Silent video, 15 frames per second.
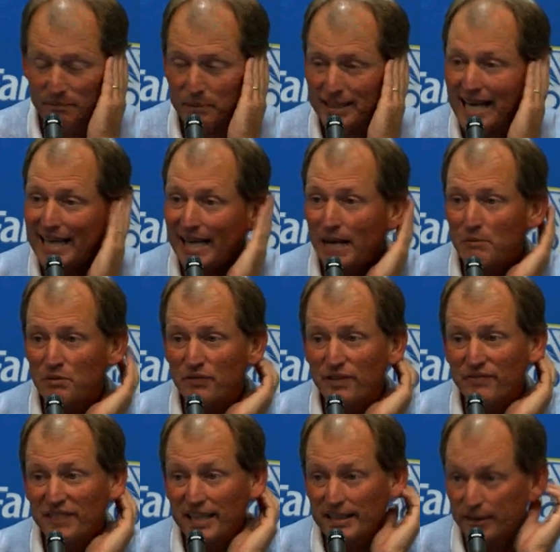But that game's
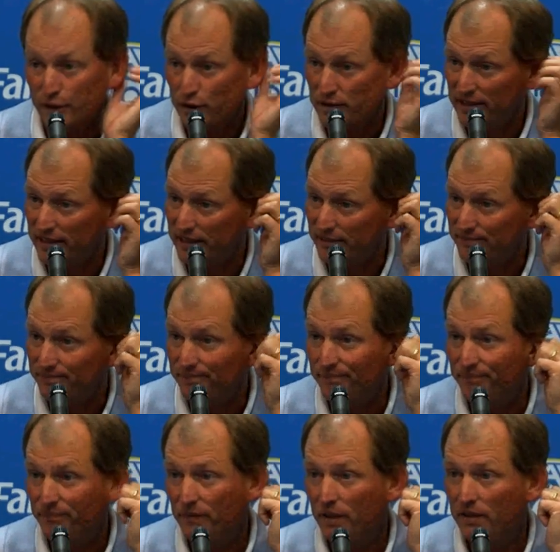15-13.
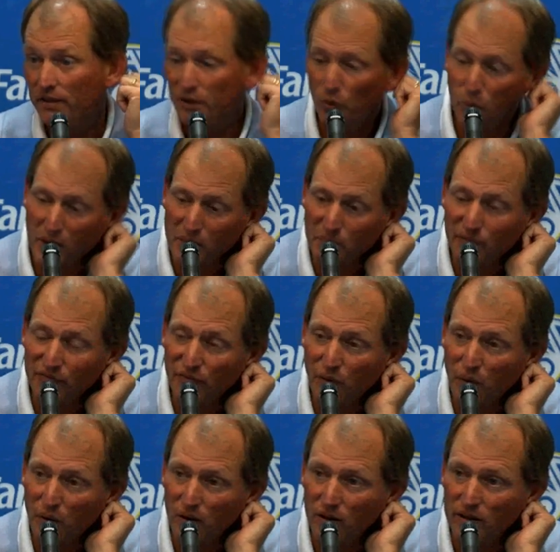The week
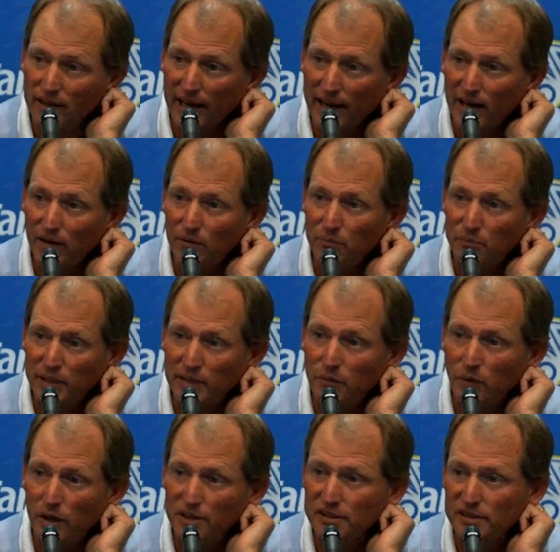before, Cal beat
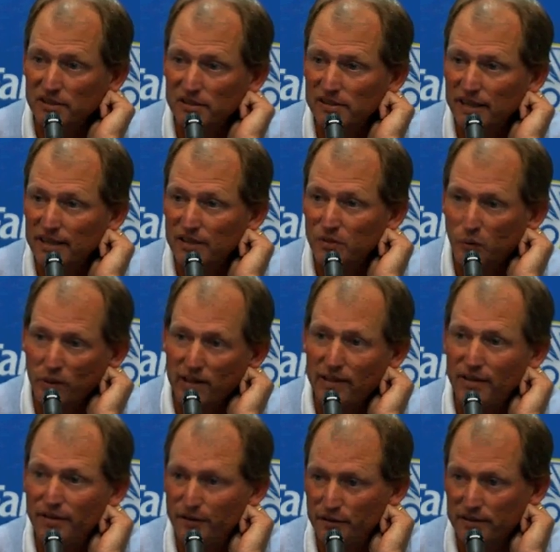Washington State
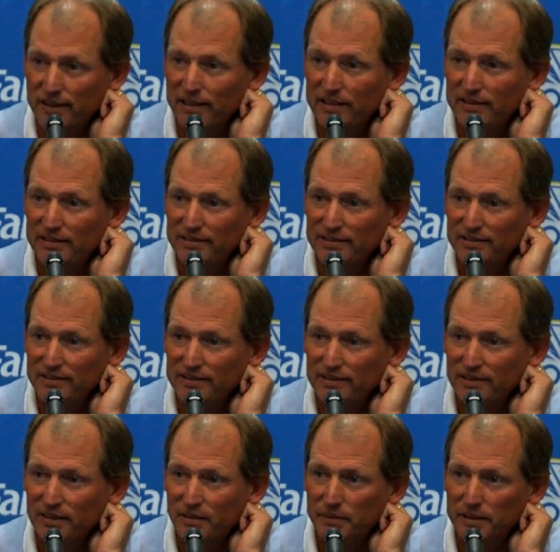20-13.
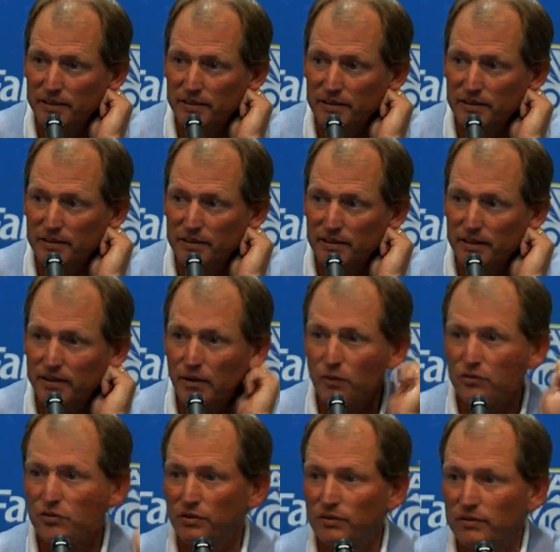I mean, and
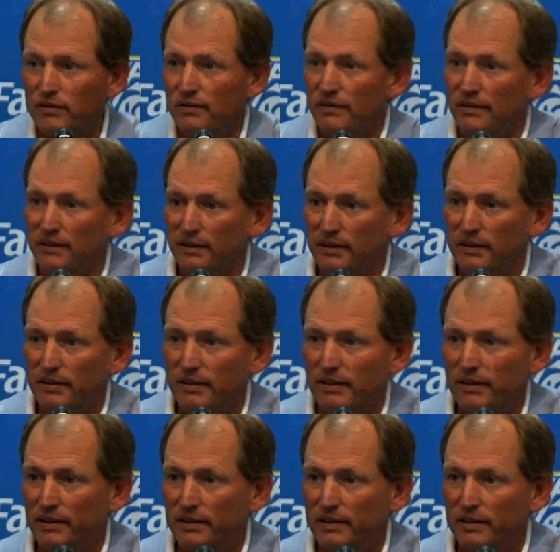those are
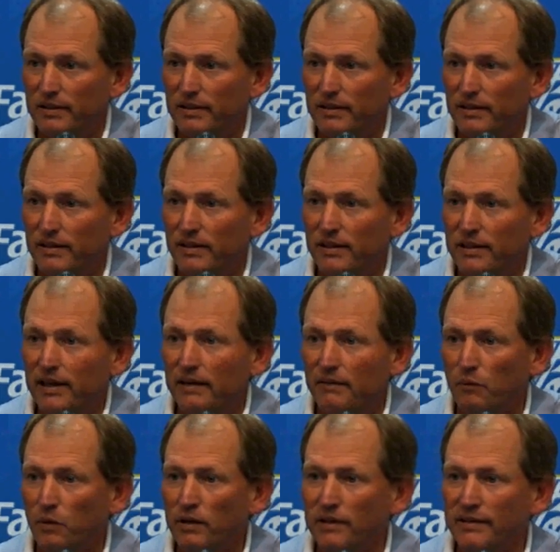
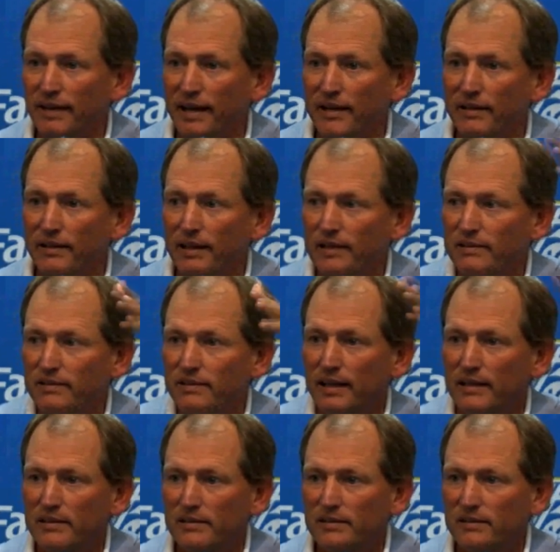one in 10.
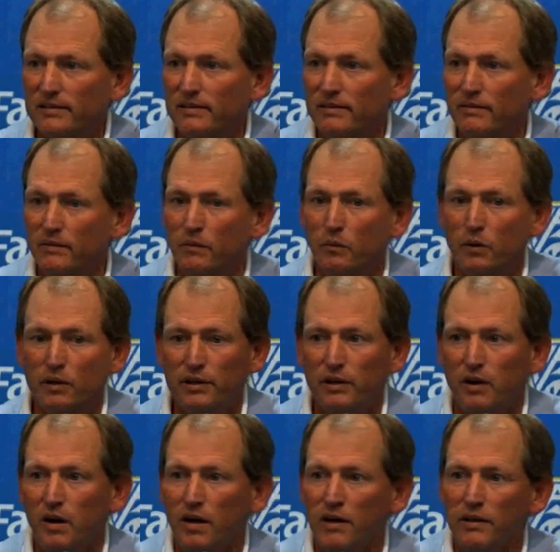That's where
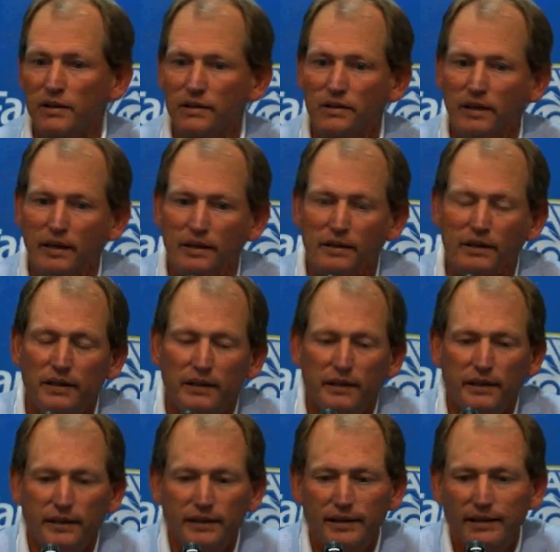you are. And
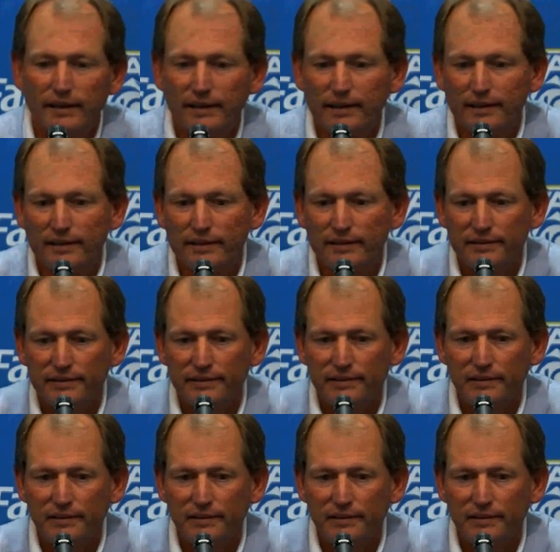the